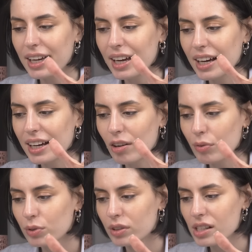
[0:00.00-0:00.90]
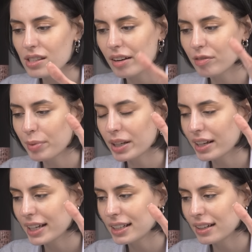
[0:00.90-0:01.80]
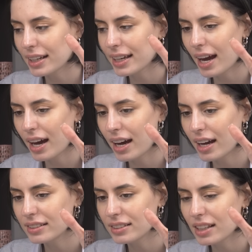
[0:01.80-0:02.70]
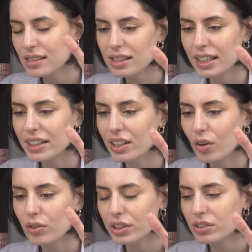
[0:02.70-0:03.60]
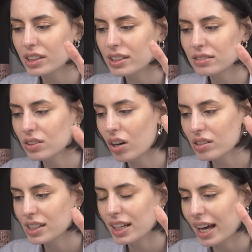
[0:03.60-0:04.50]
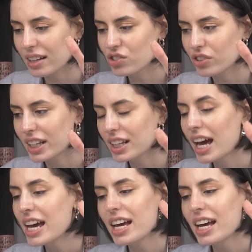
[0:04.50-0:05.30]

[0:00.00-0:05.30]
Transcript: And of course, I've been again and again. It's like, you know, your toxic ex trait.